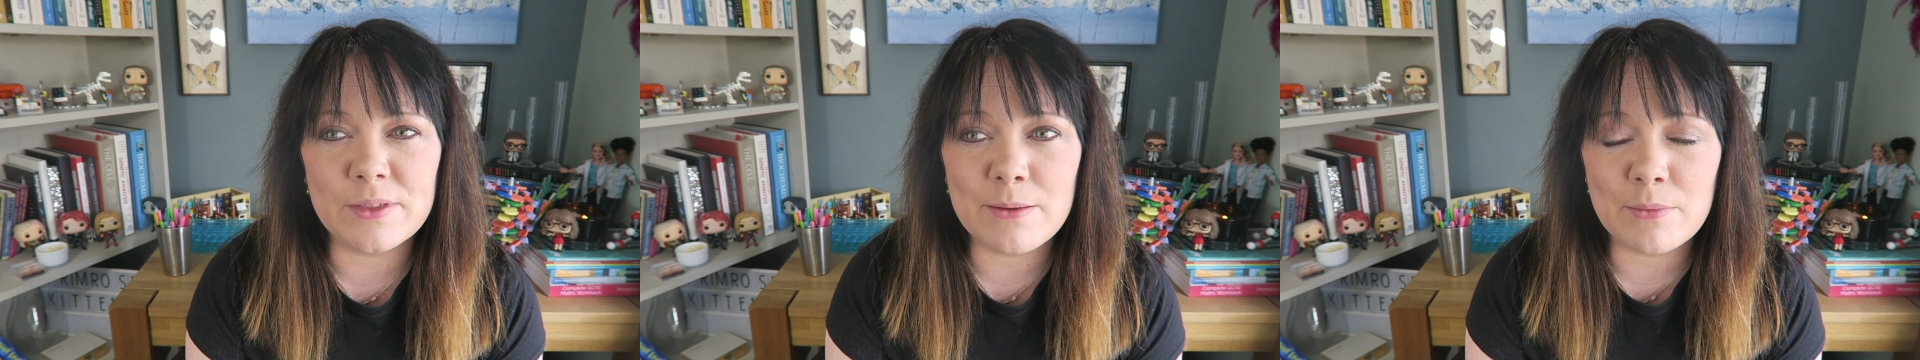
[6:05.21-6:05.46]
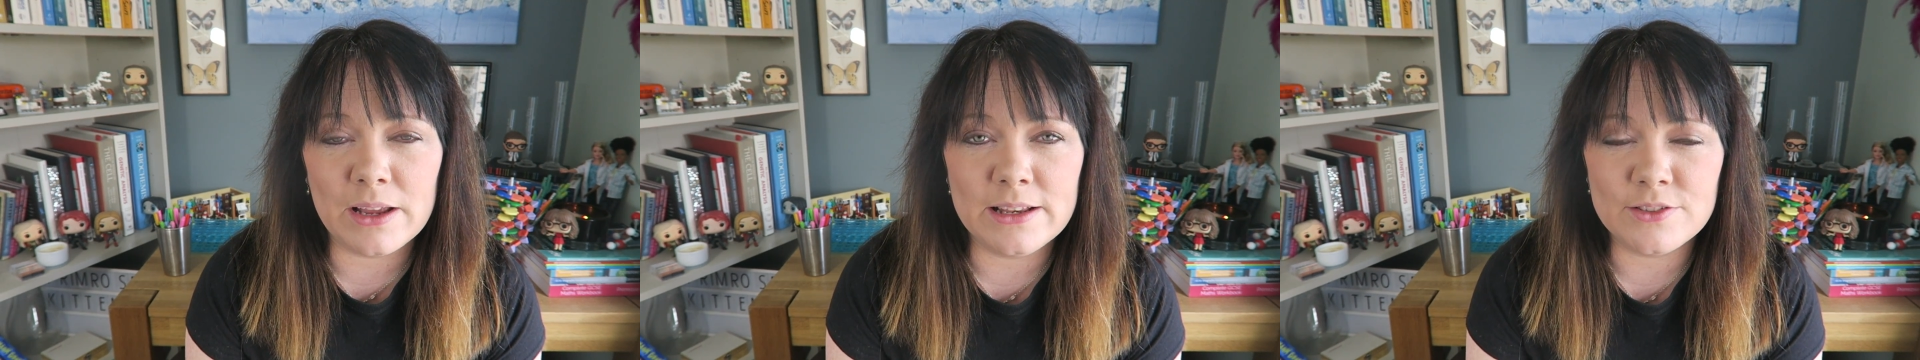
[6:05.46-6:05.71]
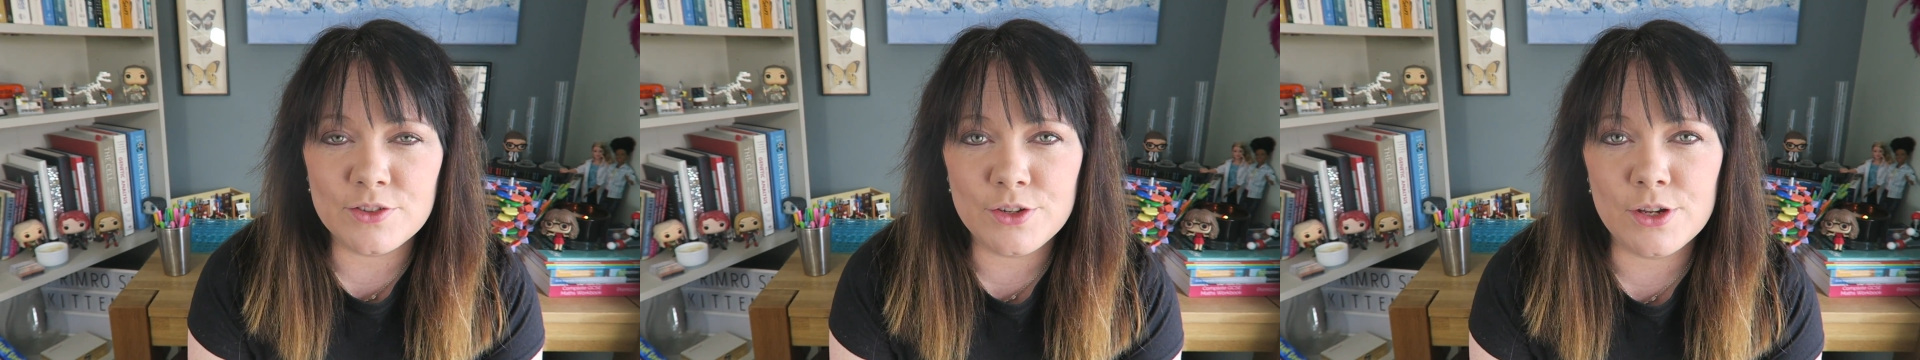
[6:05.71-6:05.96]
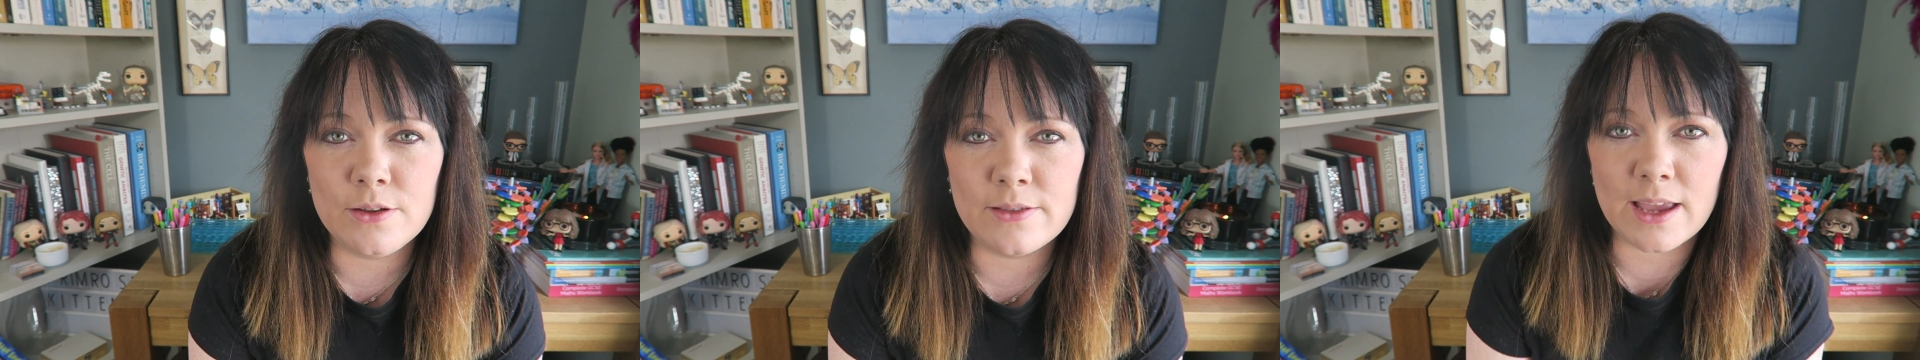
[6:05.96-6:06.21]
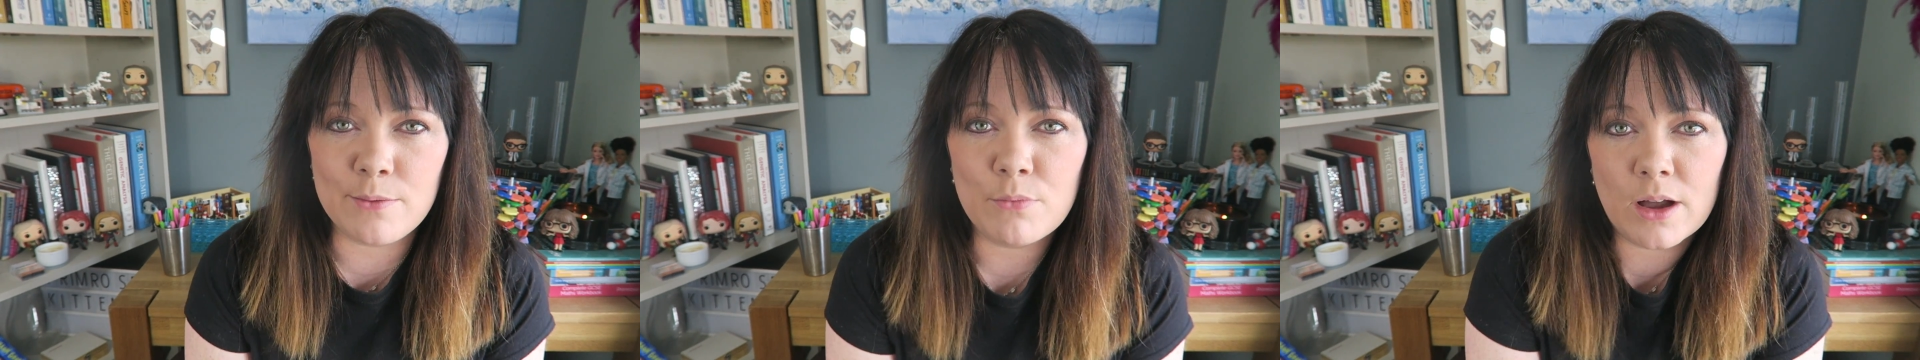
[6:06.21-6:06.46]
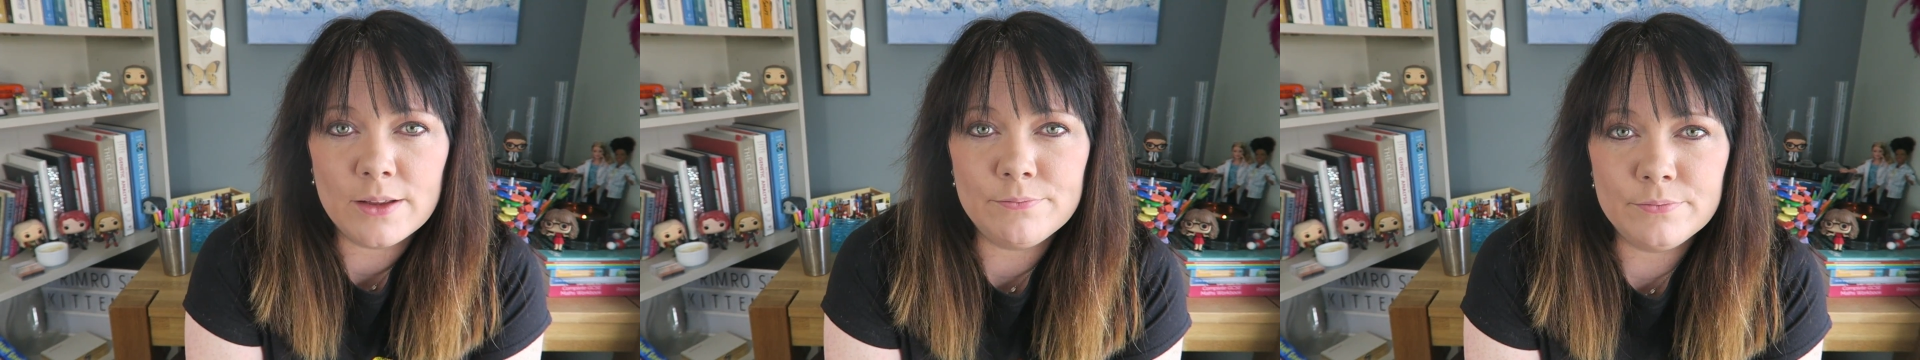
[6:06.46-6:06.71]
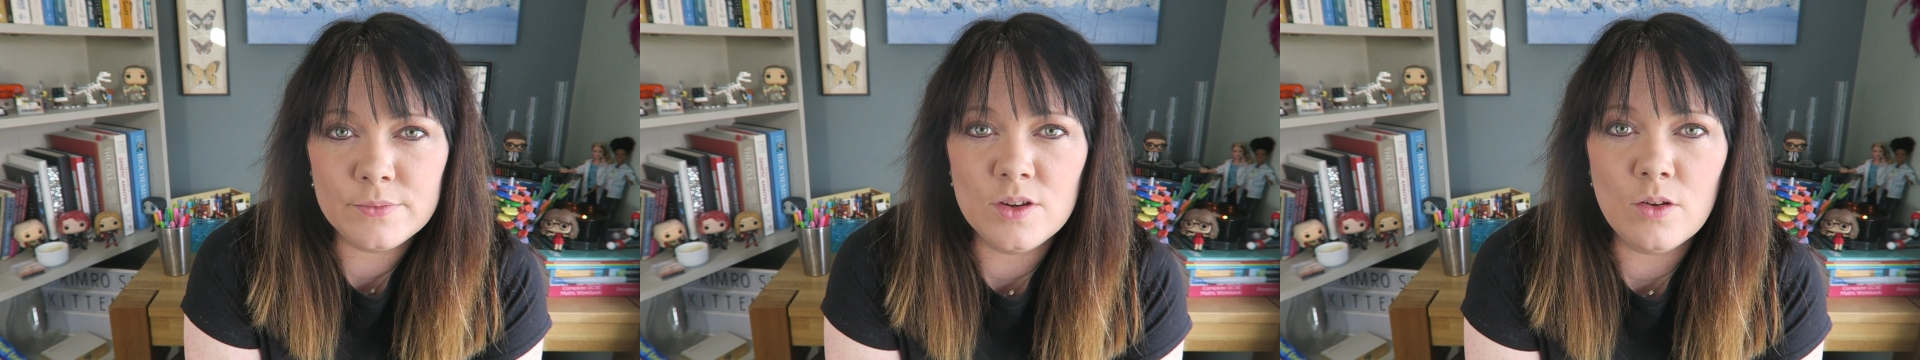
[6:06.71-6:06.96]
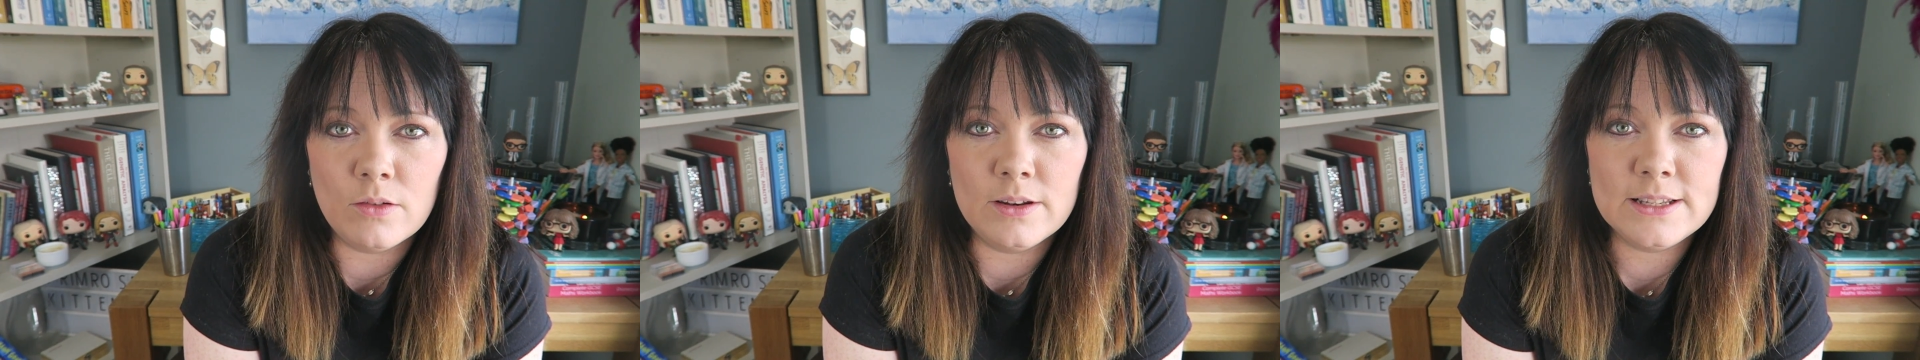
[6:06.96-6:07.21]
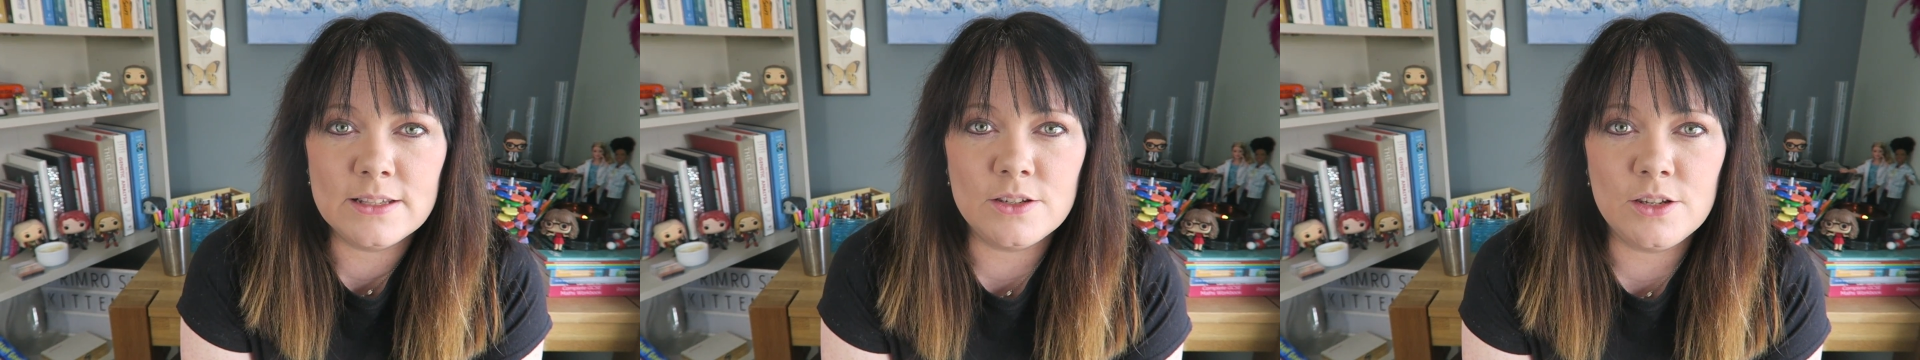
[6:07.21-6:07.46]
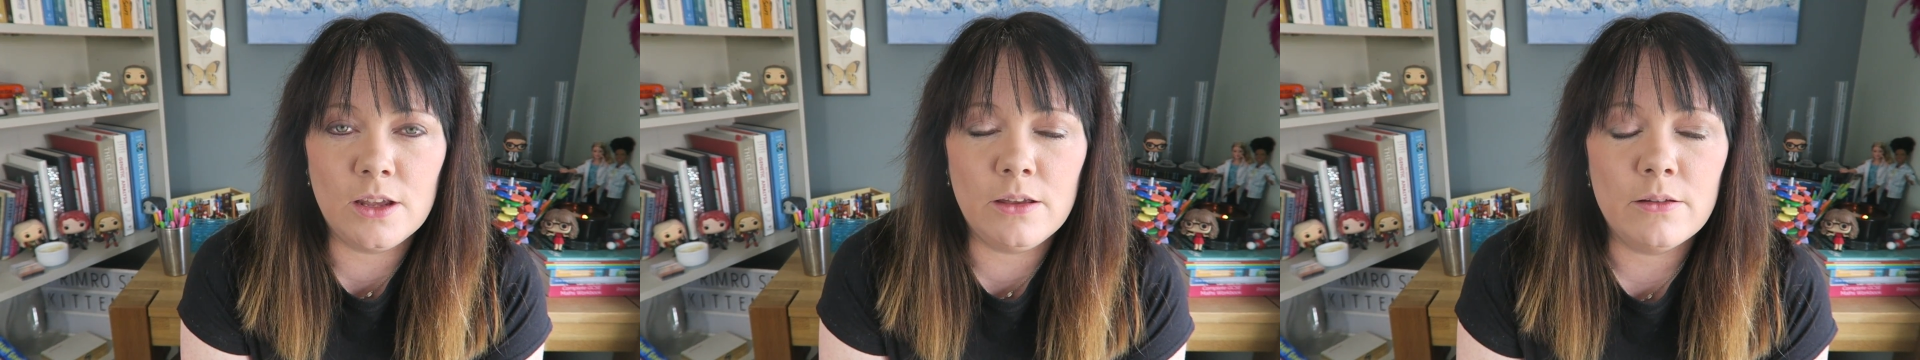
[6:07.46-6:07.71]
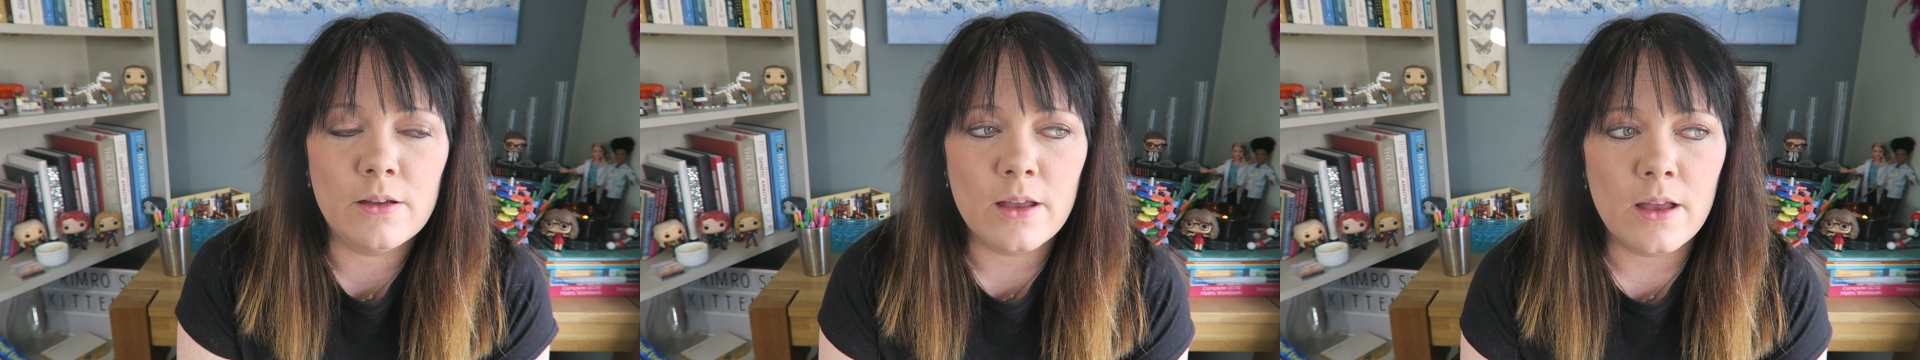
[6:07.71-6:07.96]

They might listen to you, they might not listen to you.